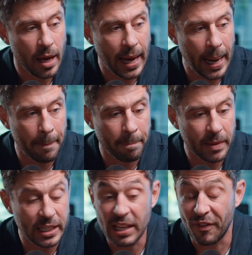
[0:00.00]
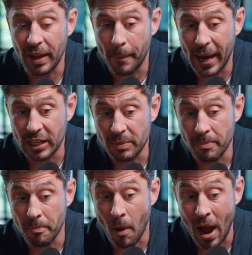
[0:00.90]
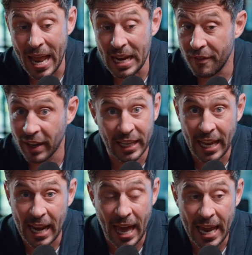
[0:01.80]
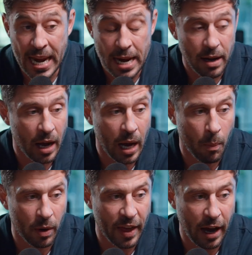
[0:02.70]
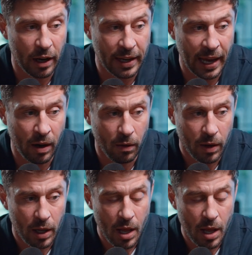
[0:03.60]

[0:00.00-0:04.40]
It's definitely impacted my living in LA, without a doubt.